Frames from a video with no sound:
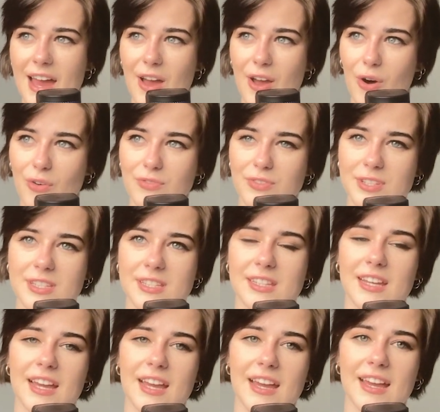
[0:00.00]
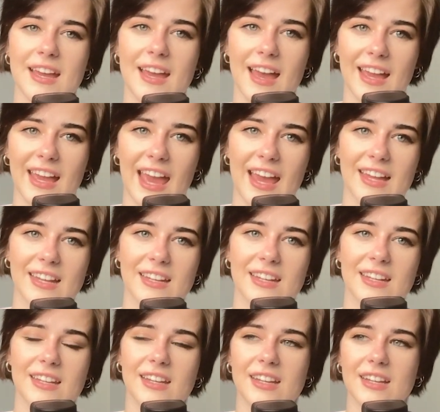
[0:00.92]
obviously,
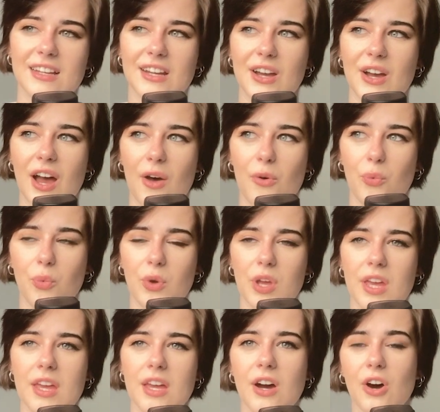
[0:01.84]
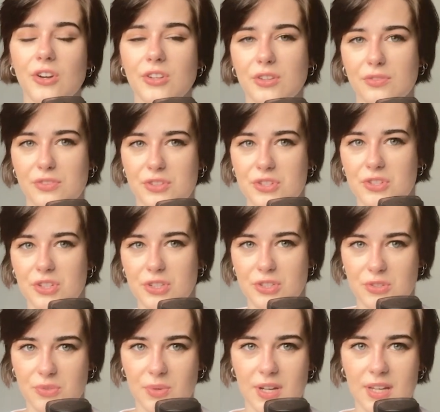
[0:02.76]
again, we artificially
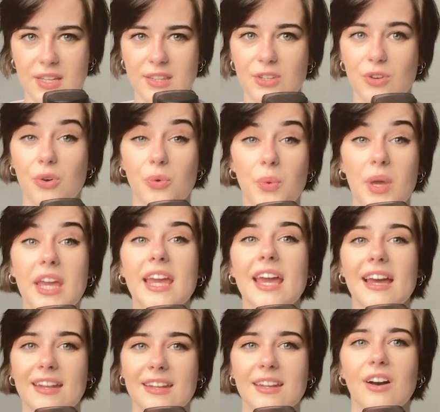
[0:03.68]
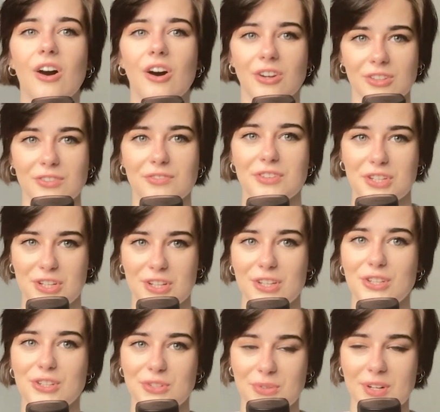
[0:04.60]
do it, or we can
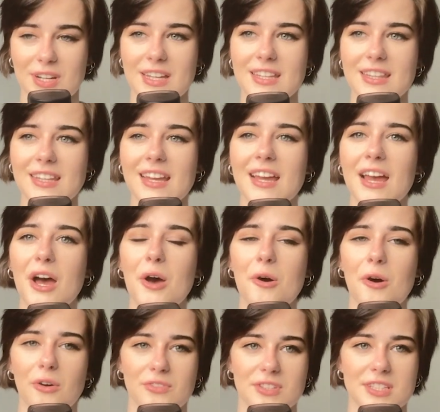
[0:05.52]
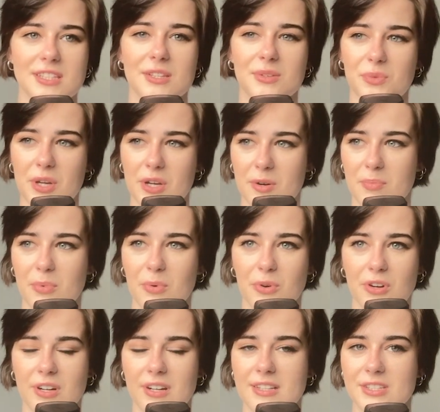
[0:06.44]
artificially do it. Obviously, we are
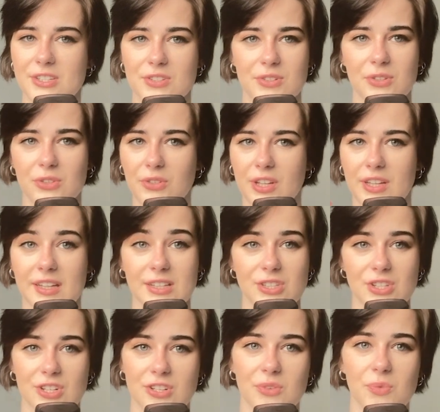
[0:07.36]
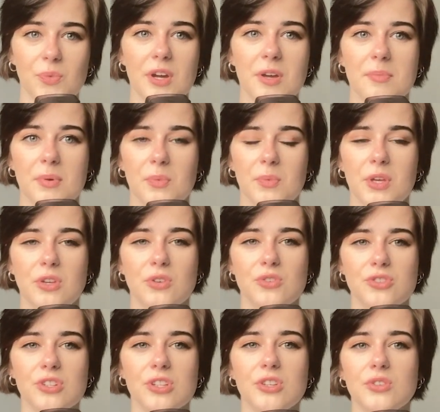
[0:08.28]
born looking a certain way, but we
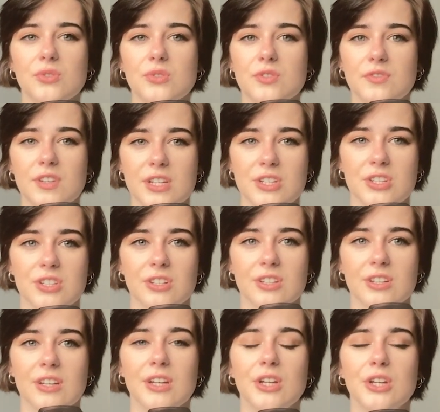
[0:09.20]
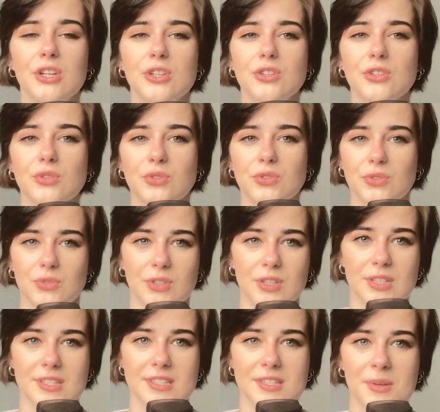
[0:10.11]
usually use fashion to do
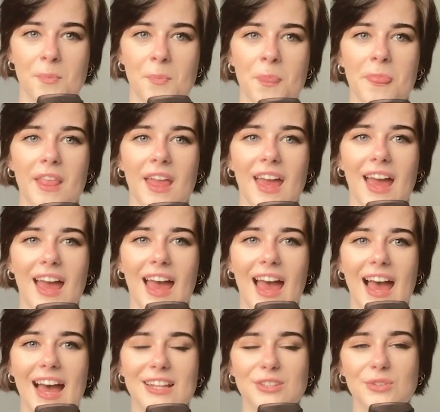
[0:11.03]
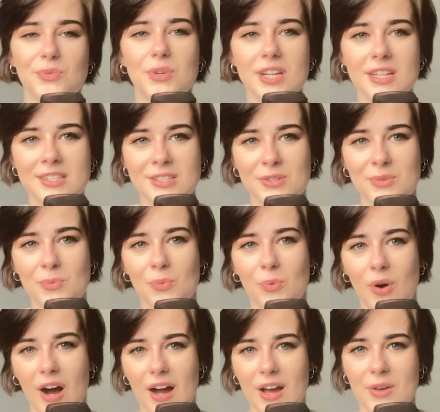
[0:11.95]
this. And the reason
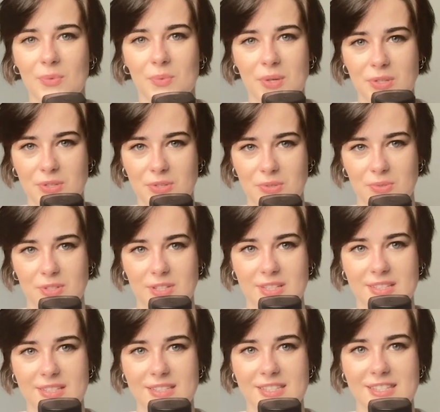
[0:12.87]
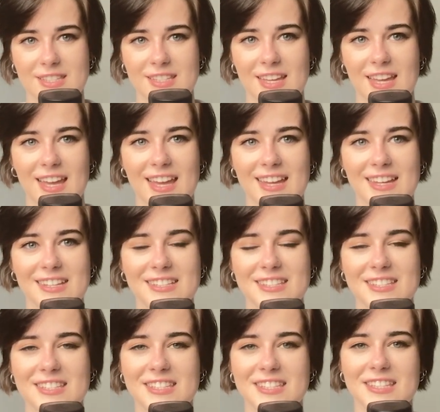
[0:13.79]
why we do this
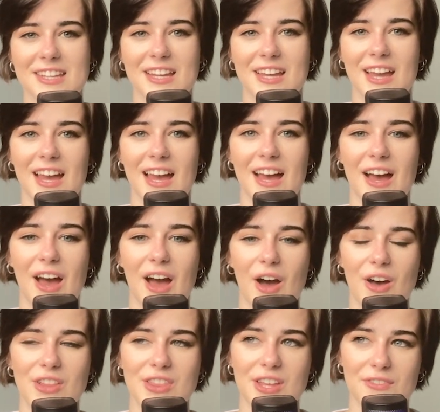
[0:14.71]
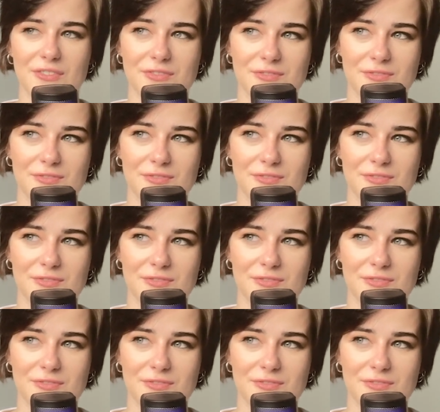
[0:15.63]
is the